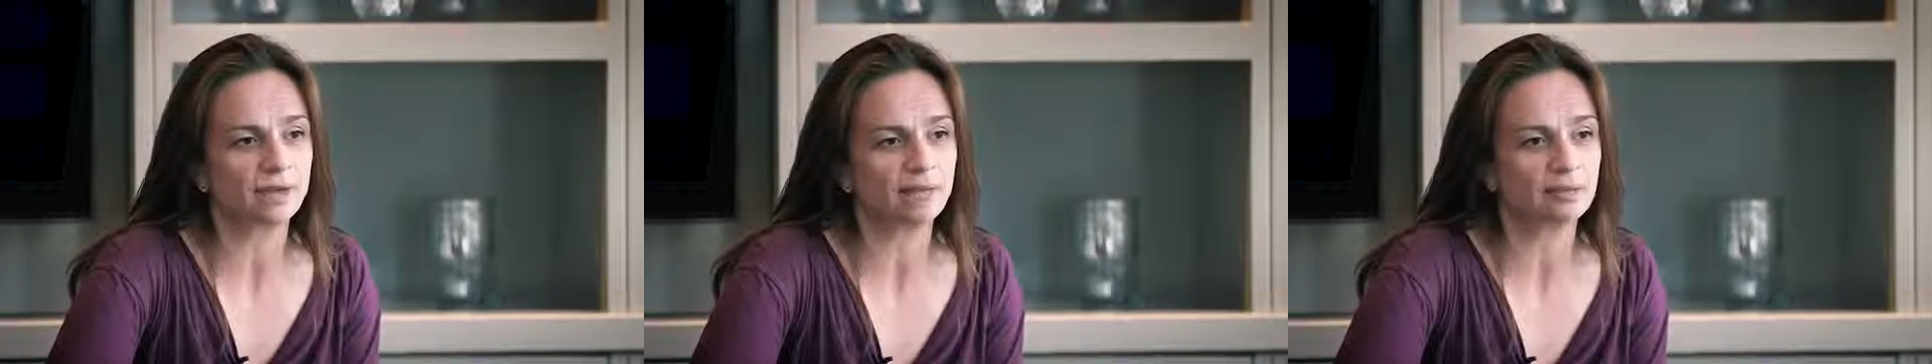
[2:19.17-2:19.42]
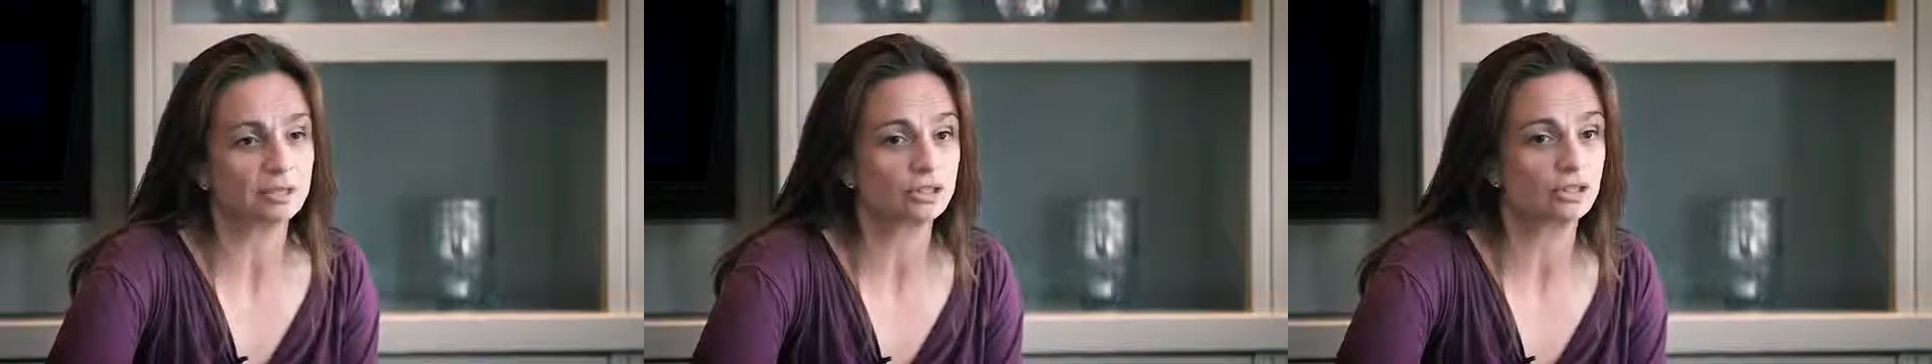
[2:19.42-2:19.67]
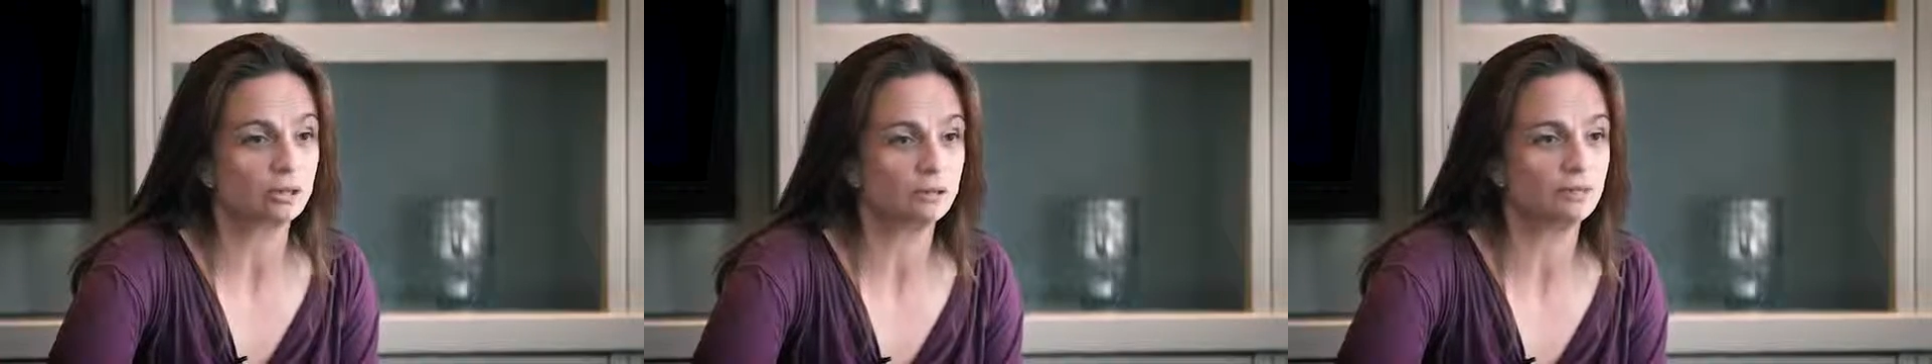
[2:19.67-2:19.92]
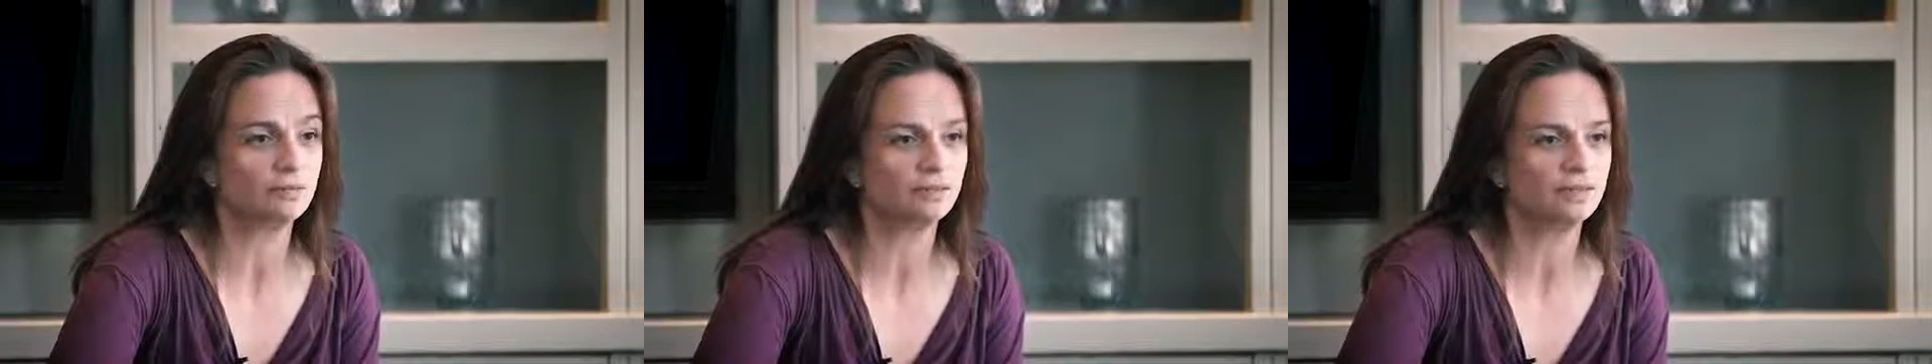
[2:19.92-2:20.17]
We have about
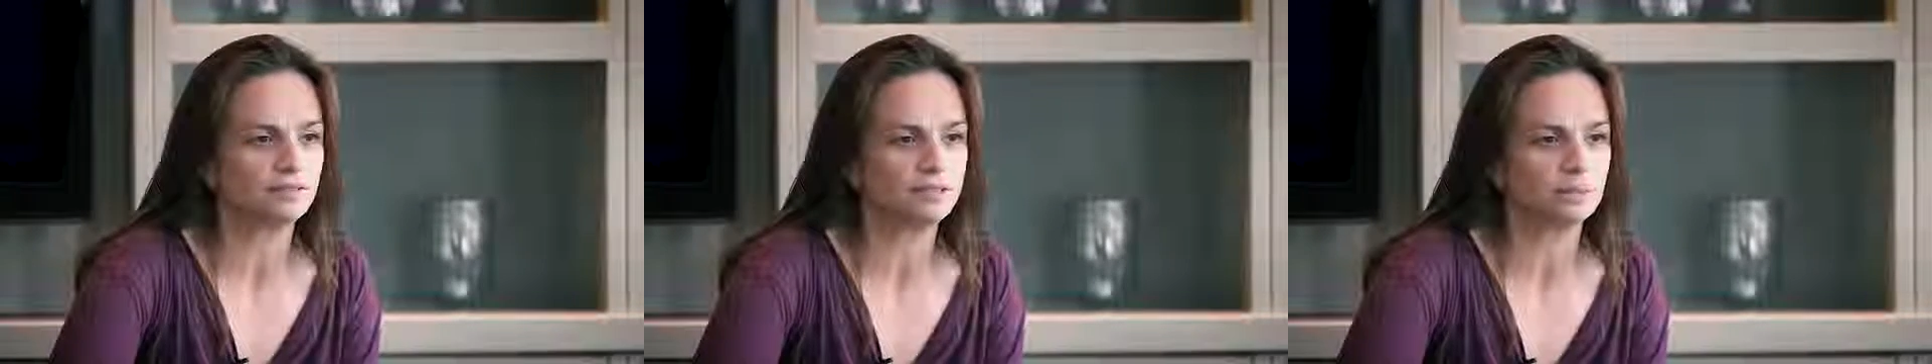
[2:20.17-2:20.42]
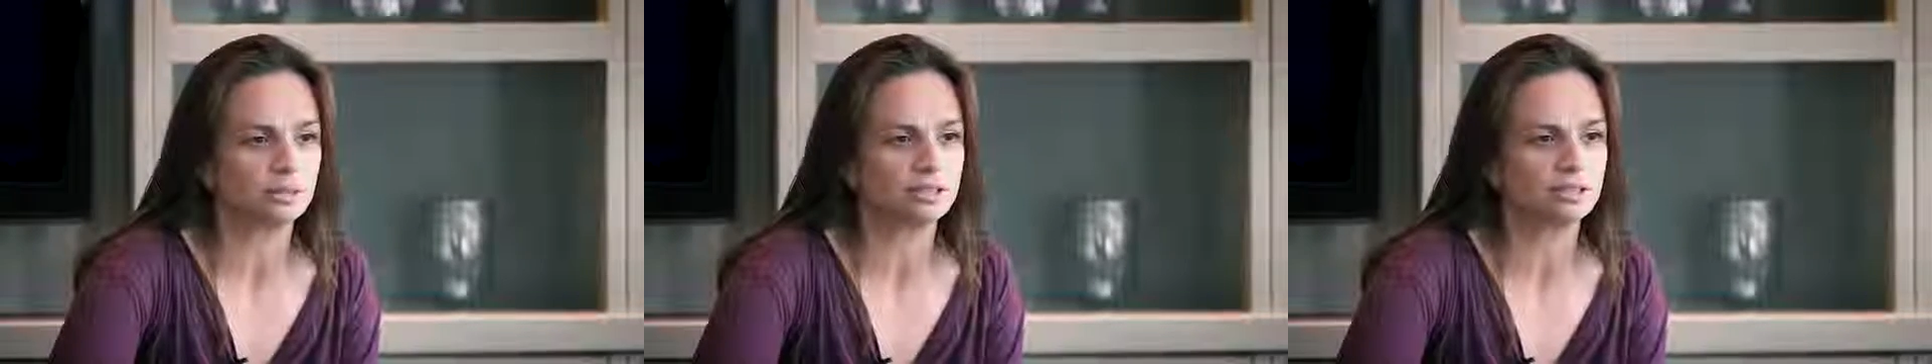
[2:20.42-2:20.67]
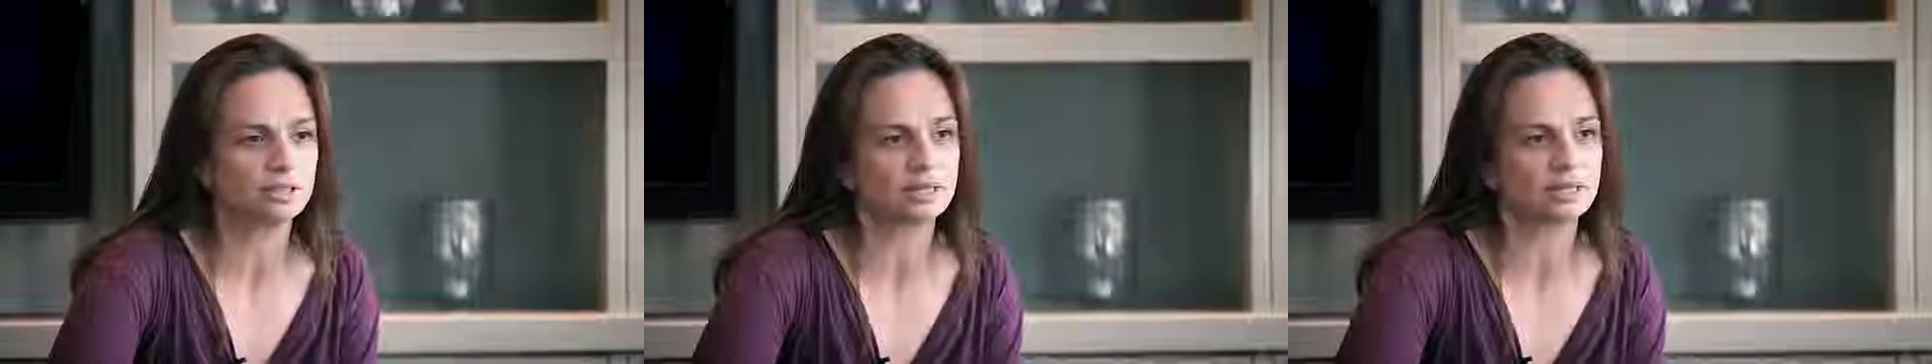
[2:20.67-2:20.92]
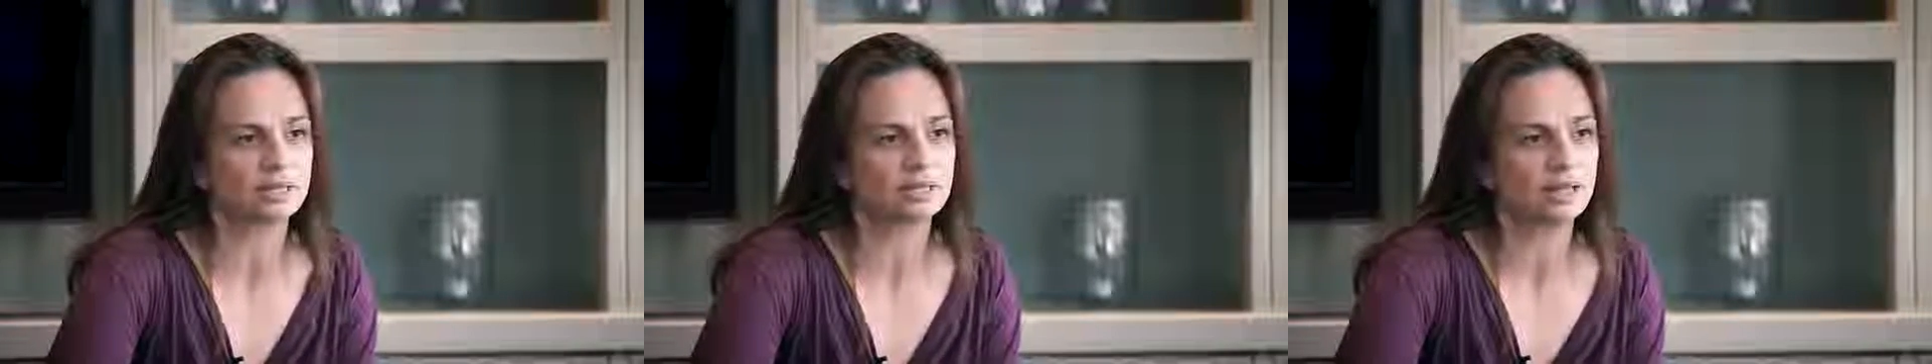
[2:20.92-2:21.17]
250
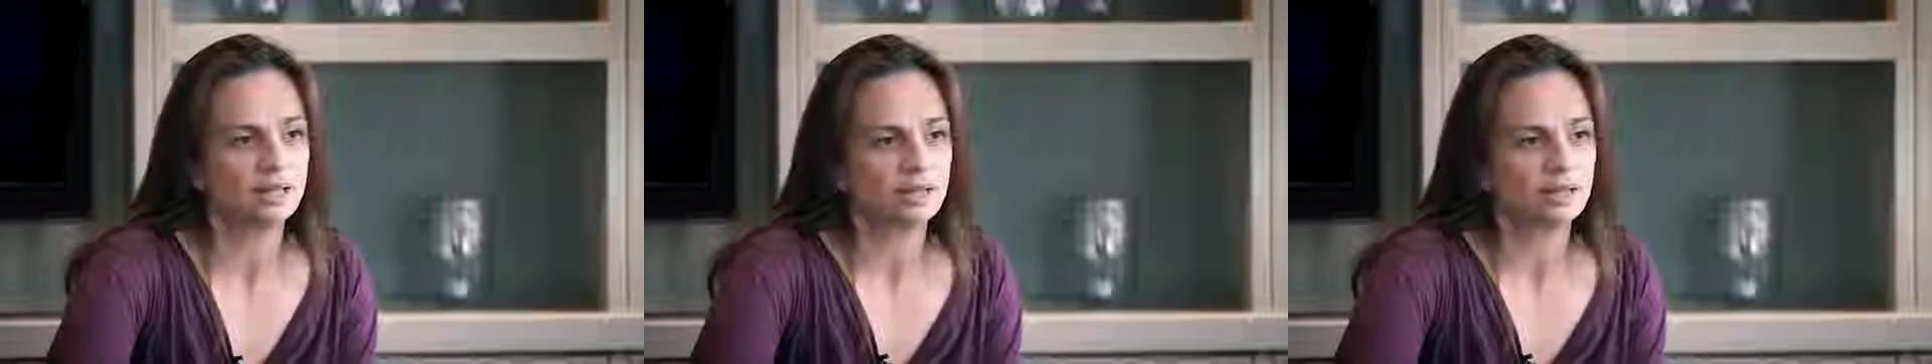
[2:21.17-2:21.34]
apprentices